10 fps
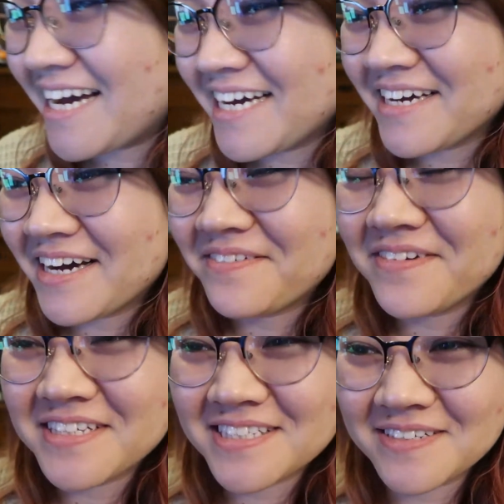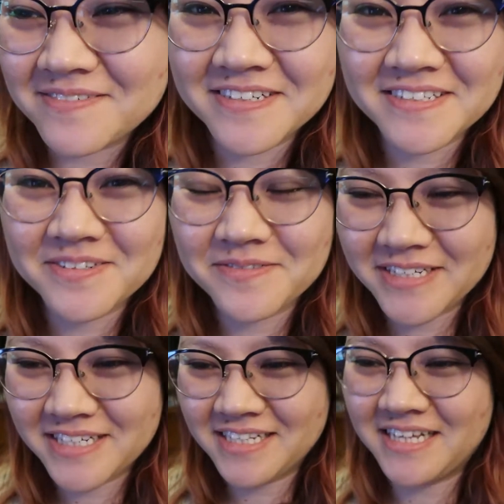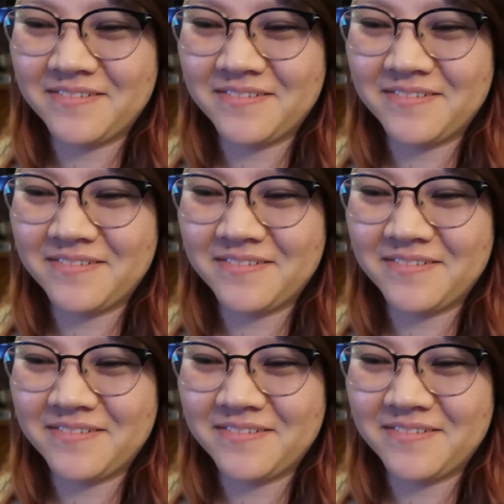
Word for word: I, I fell asleep for a little bit.